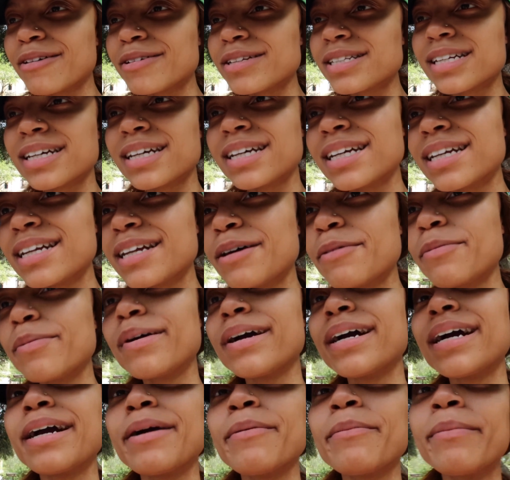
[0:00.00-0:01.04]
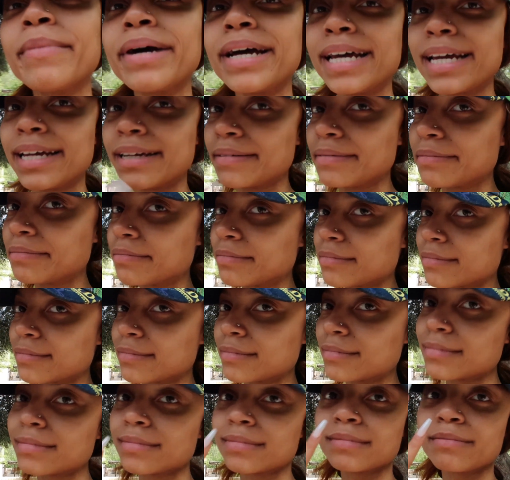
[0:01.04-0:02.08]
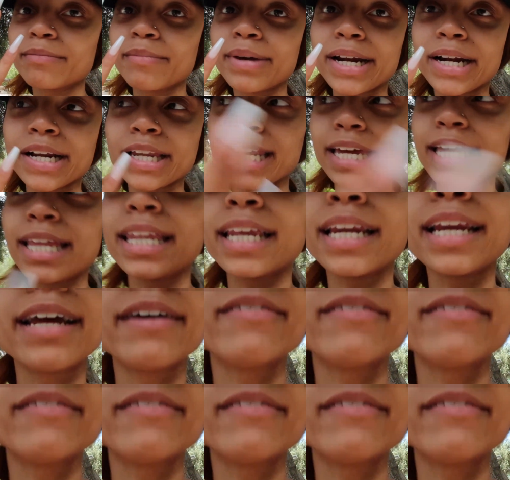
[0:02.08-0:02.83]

I was gonna end up wearing, but better late than